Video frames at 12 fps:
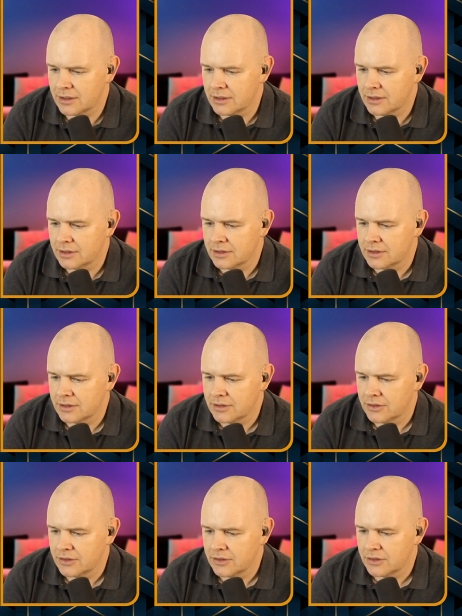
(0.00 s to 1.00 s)

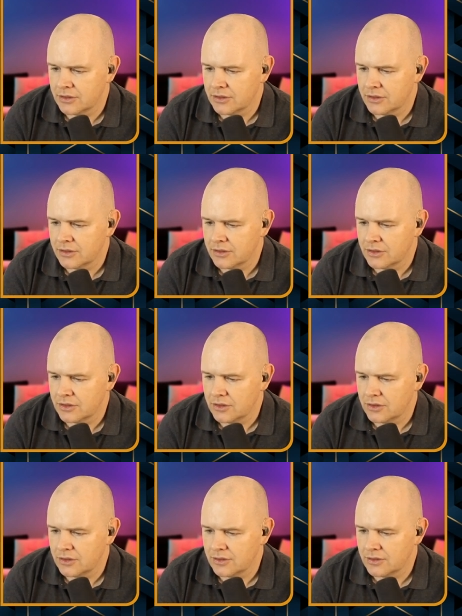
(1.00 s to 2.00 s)

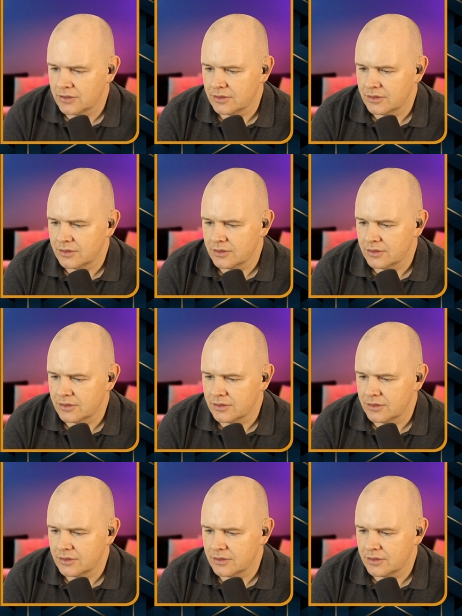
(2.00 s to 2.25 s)
(no one is talking)